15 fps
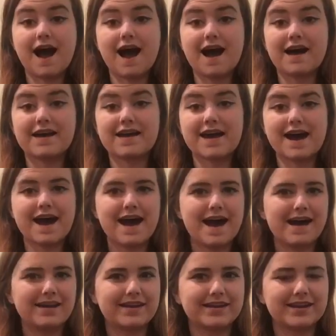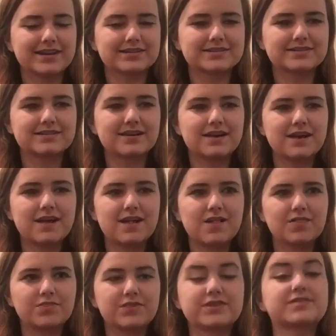I had, I guess,
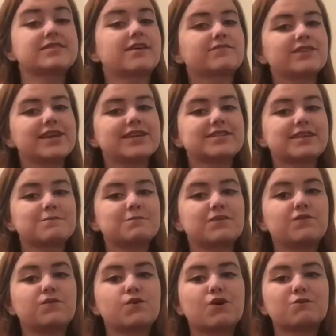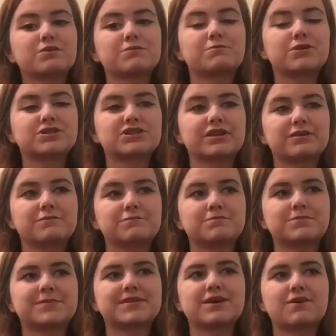the stuff that I said before with pushing
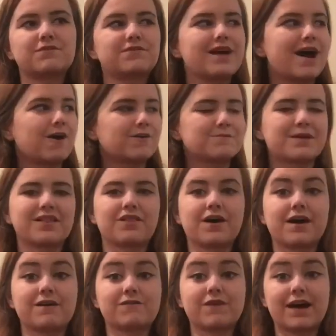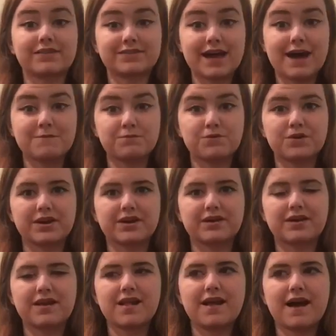stuff out of my life. At that point
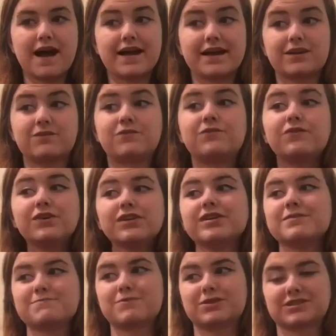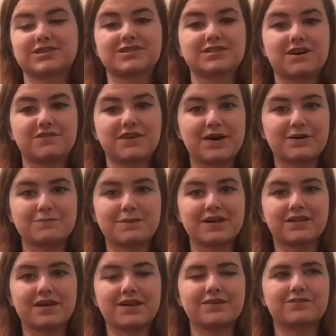I had fully pushed stuff out of my
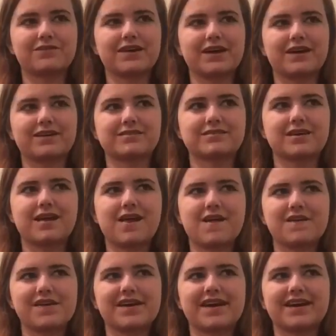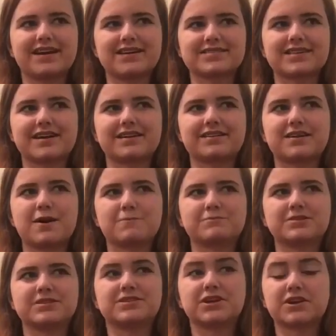life, and I guess I had come
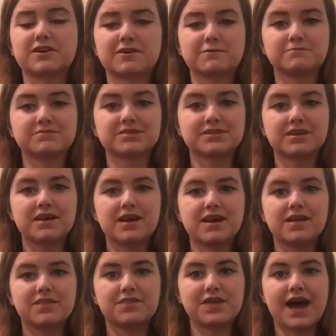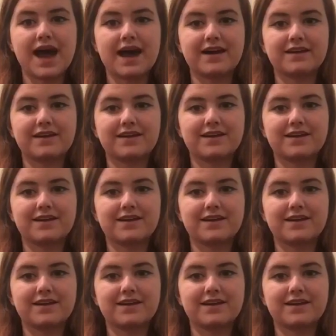to terms that